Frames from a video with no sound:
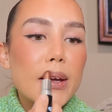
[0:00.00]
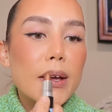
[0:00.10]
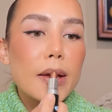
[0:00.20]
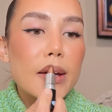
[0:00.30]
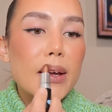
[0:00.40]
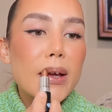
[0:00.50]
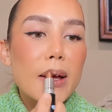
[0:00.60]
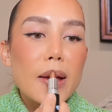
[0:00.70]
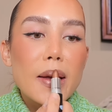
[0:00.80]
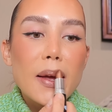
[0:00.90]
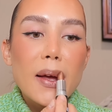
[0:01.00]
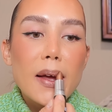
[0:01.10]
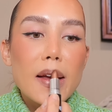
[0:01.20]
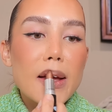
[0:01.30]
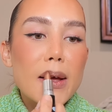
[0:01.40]
Okay, let's do Chintz
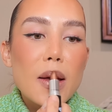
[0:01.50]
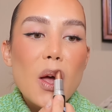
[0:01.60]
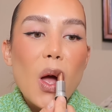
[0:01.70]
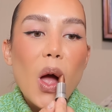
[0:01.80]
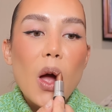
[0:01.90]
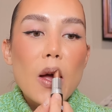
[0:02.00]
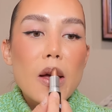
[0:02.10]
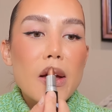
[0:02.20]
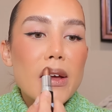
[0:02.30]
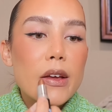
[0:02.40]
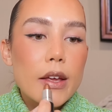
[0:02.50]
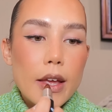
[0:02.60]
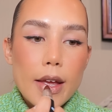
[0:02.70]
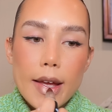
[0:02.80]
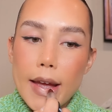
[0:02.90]
first. So again, this
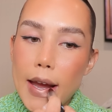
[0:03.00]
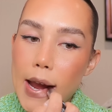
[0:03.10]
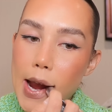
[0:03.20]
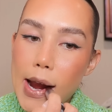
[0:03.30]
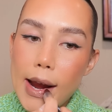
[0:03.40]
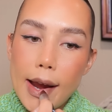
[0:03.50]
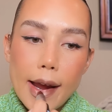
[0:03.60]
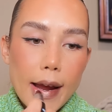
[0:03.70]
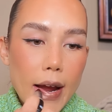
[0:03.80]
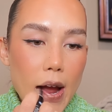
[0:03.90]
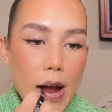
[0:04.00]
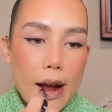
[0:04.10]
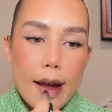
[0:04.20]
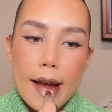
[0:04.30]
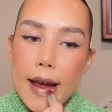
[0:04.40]
is a limited edition bring back
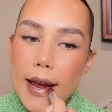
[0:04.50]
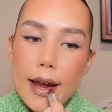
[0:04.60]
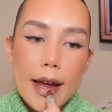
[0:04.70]
shade.